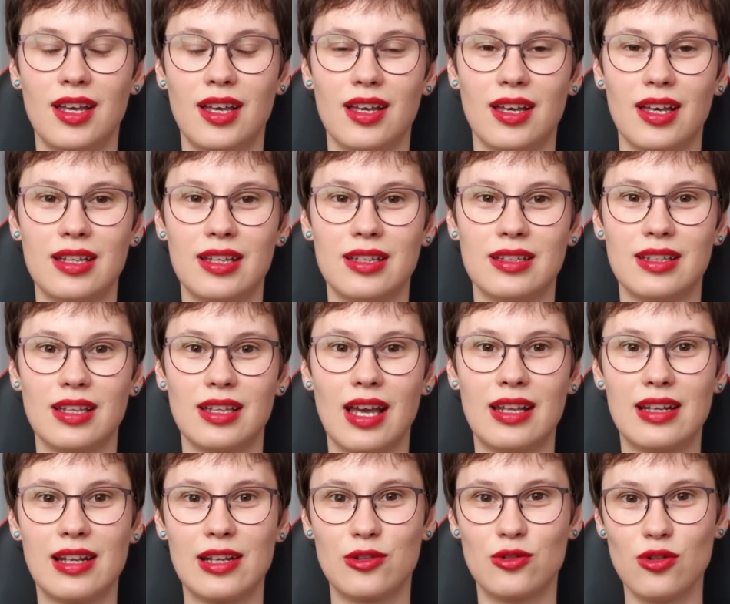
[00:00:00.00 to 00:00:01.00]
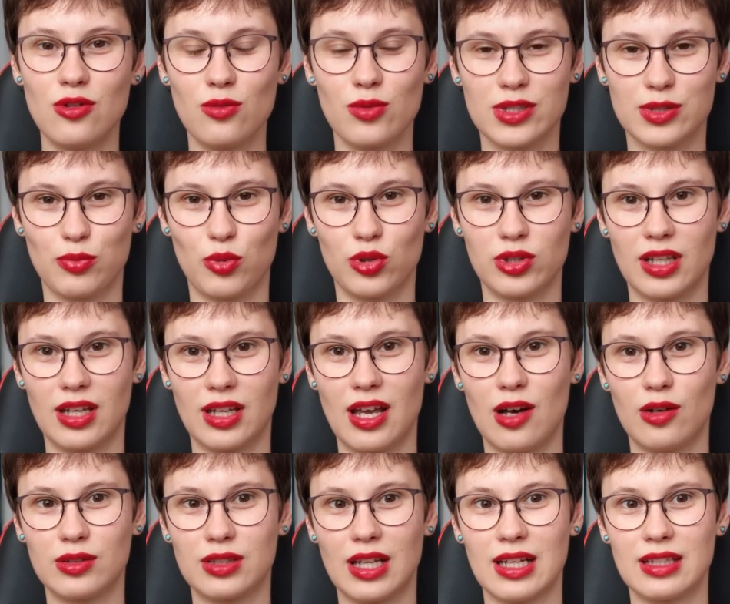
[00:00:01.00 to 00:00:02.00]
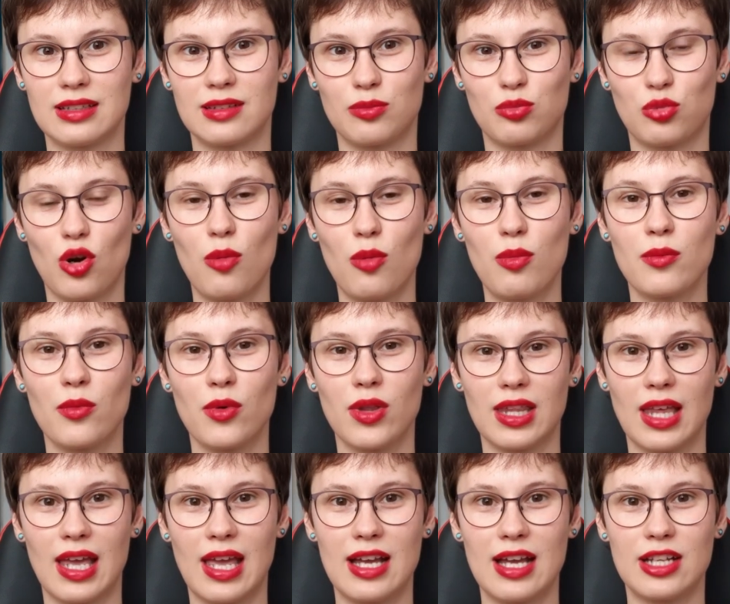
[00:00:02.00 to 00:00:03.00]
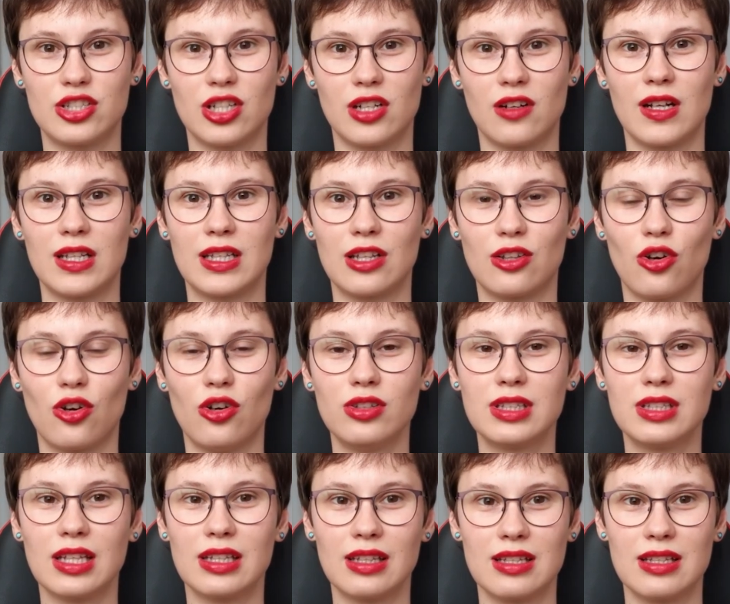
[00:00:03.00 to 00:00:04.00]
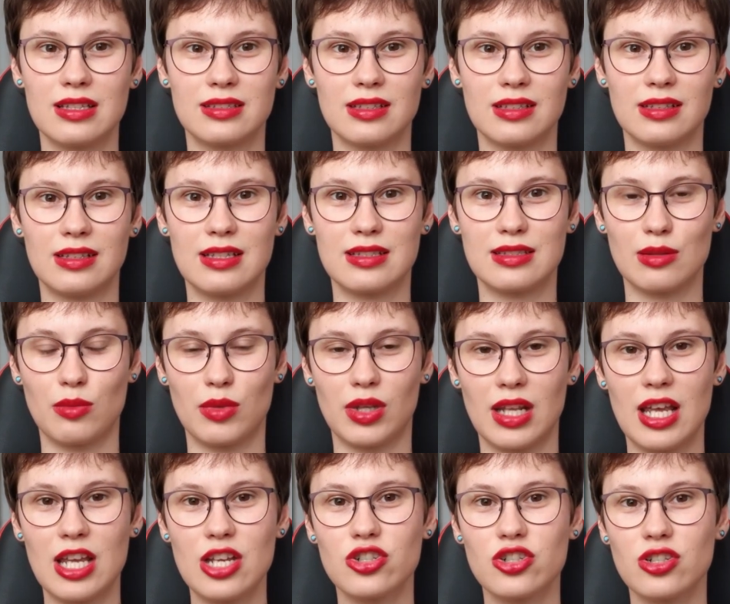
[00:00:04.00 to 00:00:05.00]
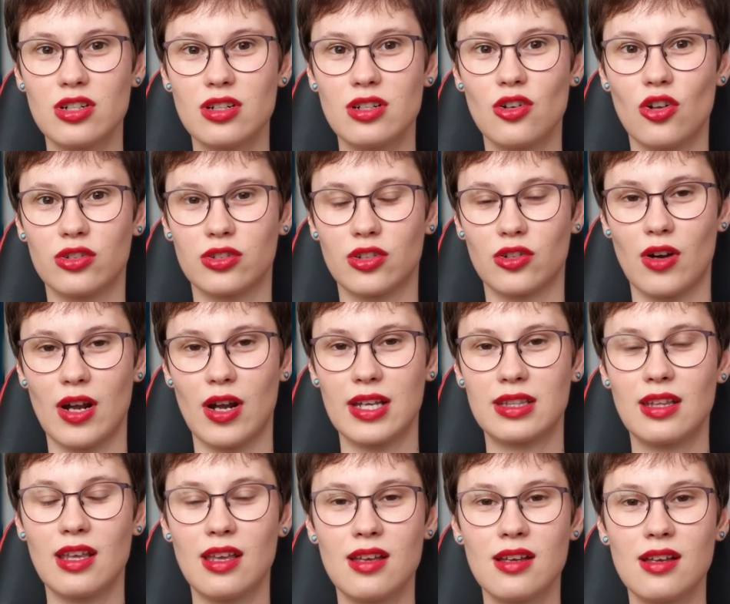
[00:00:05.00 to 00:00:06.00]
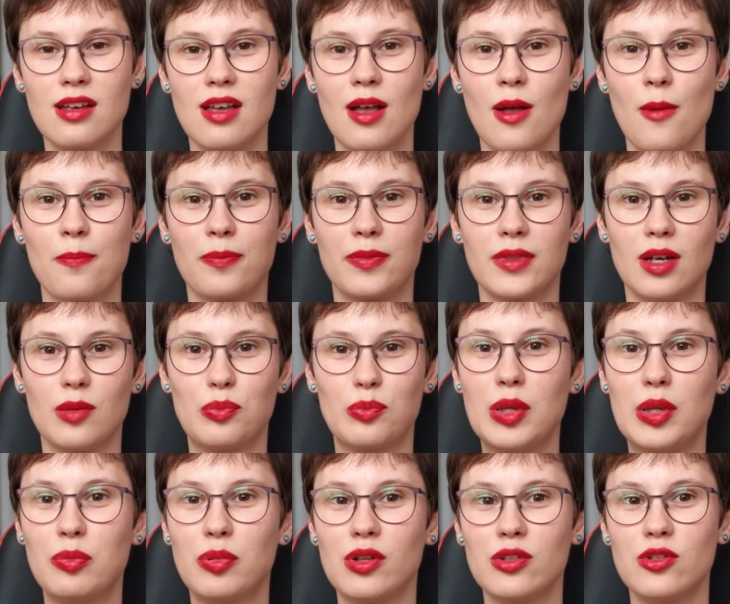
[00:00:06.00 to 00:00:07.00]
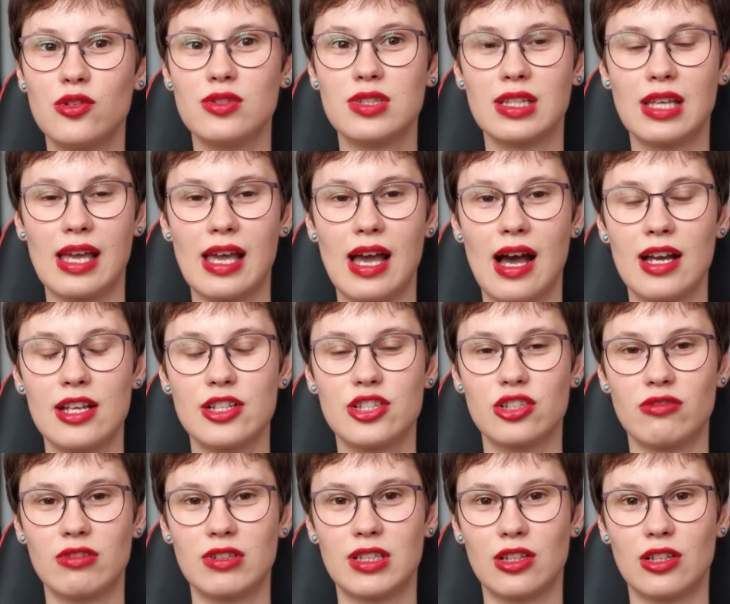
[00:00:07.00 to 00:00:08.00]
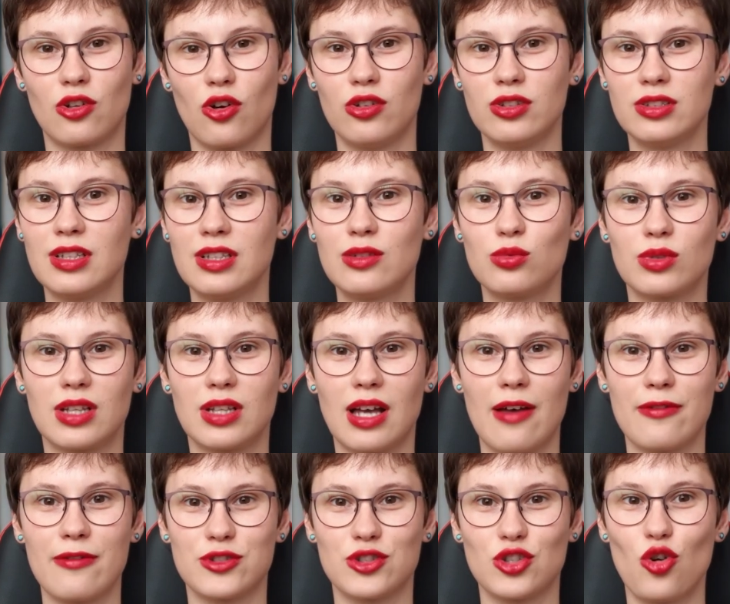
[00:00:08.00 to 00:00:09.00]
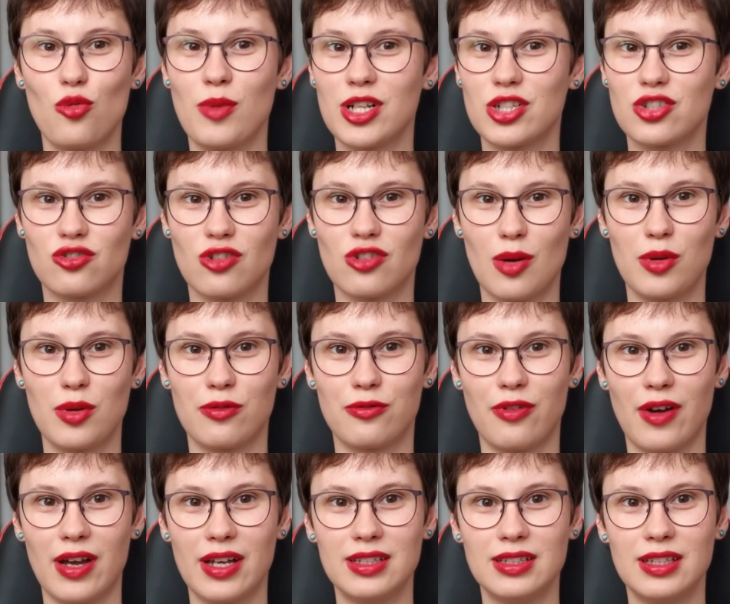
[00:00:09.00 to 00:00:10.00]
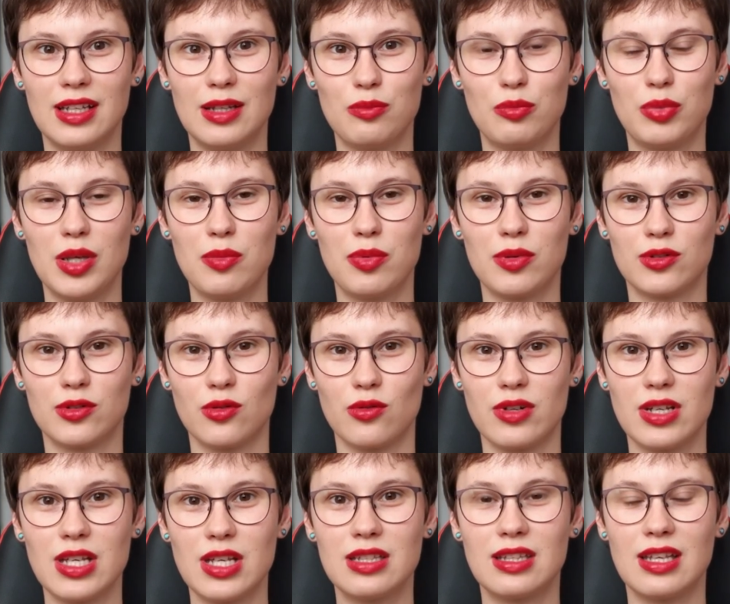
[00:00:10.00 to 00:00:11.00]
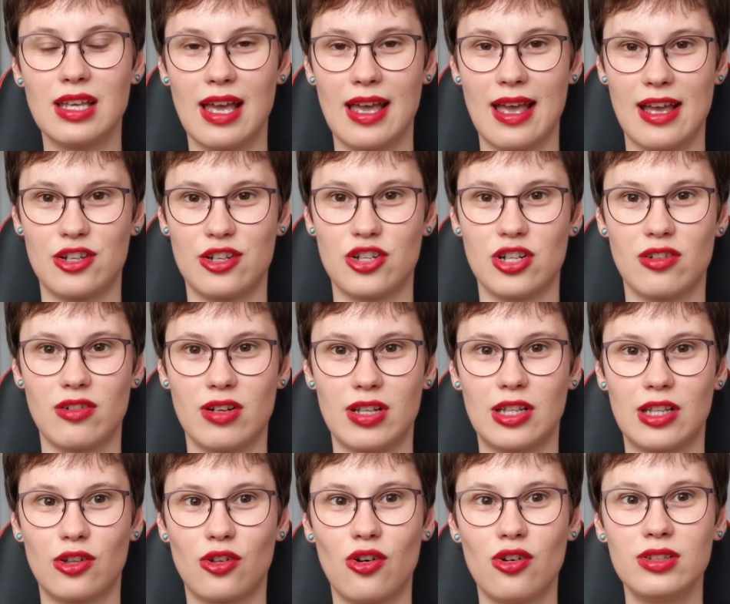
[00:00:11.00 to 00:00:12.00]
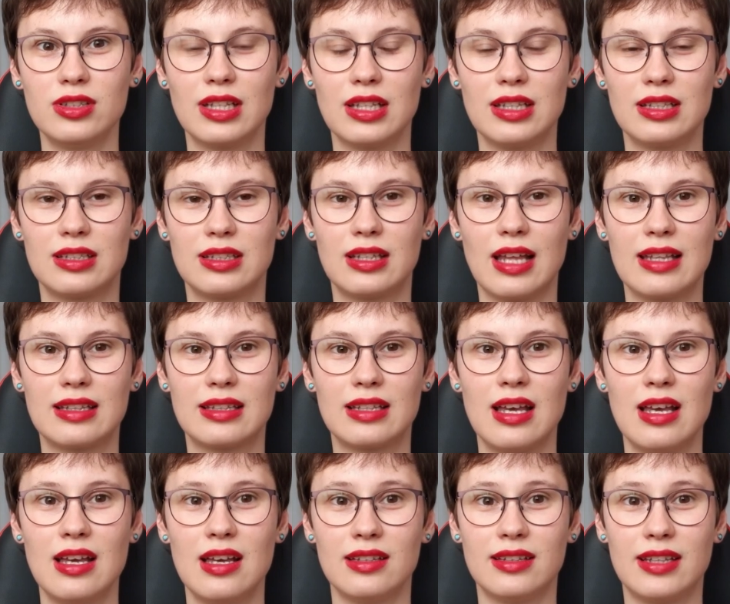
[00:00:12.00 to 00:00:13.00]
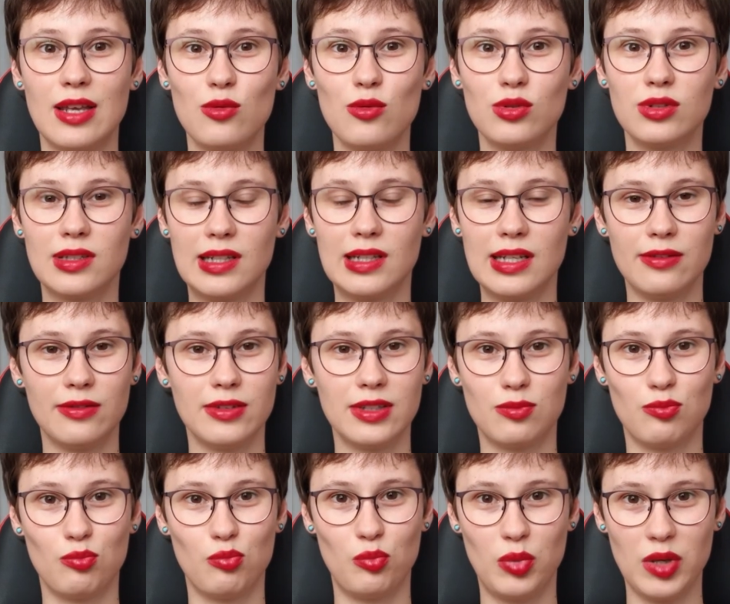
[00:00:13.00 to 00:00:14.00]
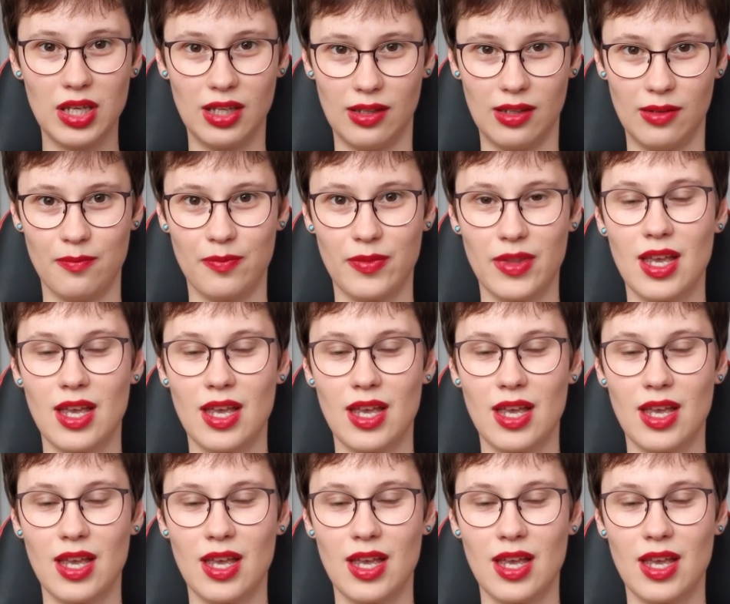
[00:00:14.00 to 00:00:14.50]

And Yann LeCun was pointing out that the problem with AI generated content is the dissemination, not the writing. The people using AI generated content would have so much trouble finding people to read the AI generated content that they would leave it be.